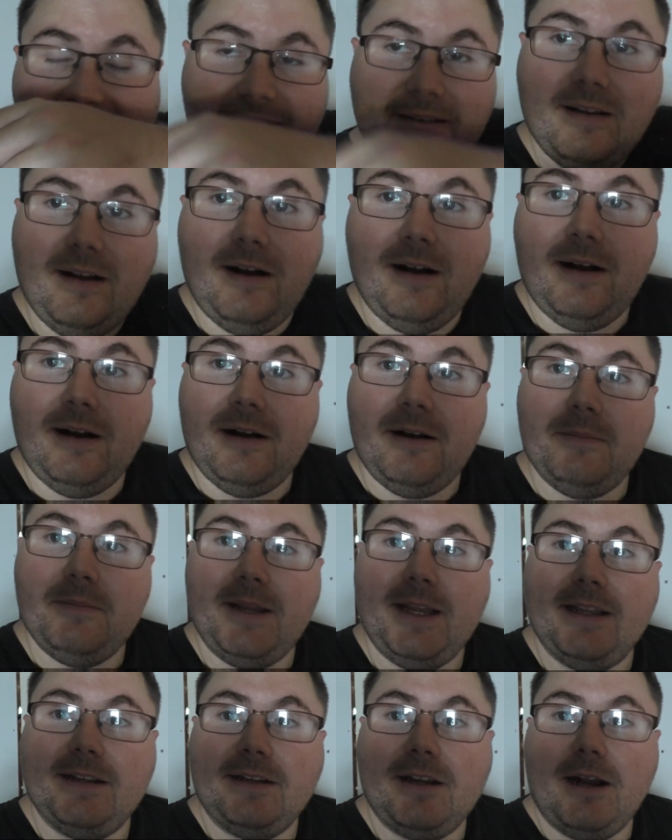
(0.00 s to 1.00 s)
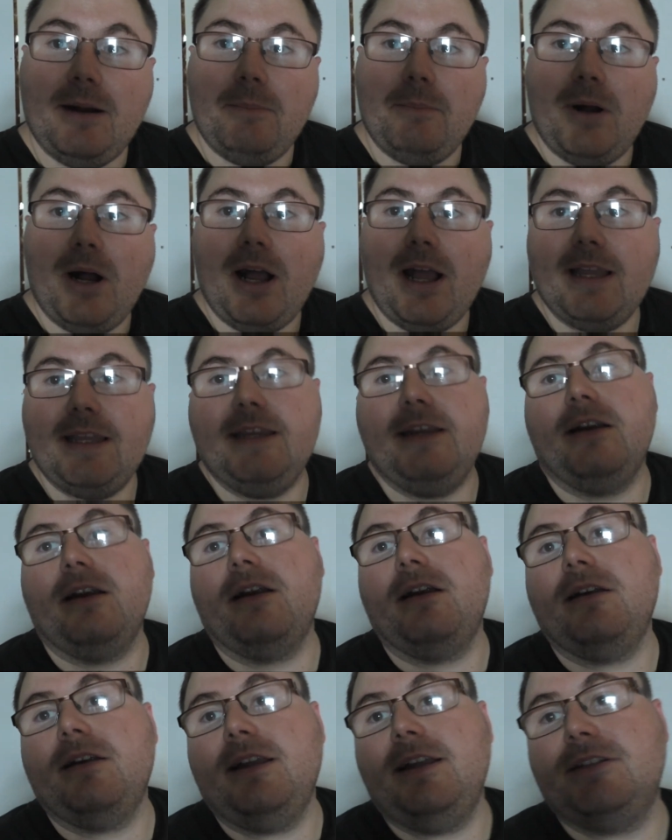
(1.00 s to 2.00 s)
um, and come by
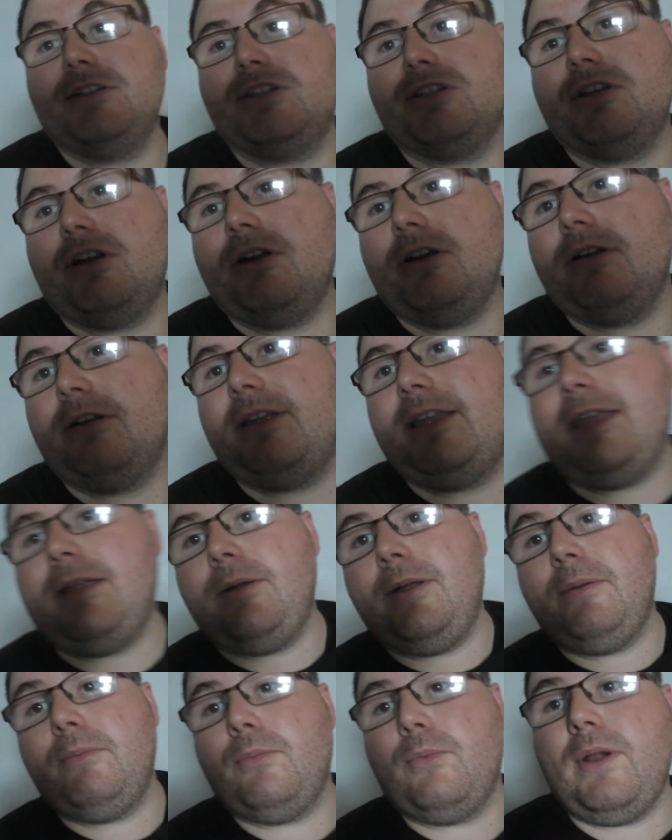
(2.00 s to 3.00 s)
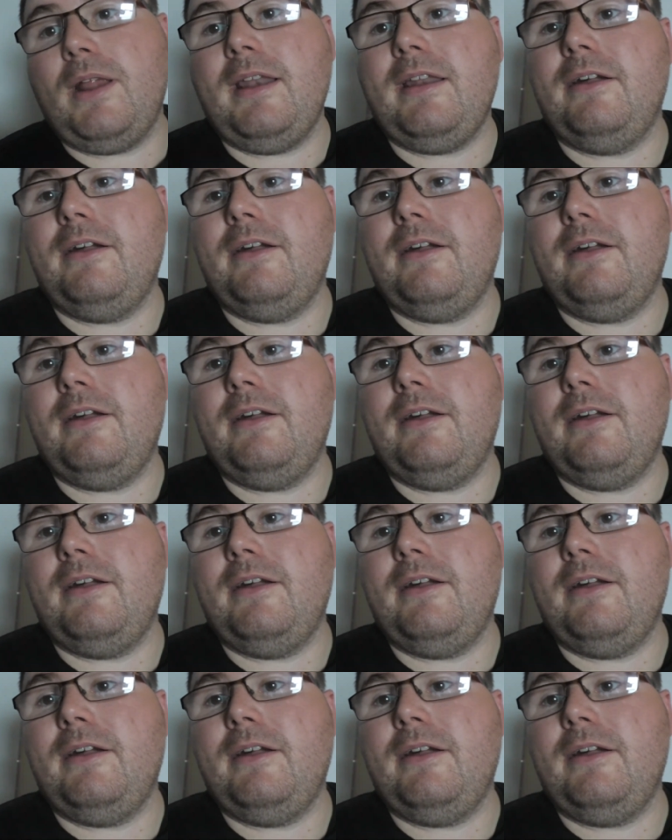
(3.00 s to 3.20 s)
here and start getting rid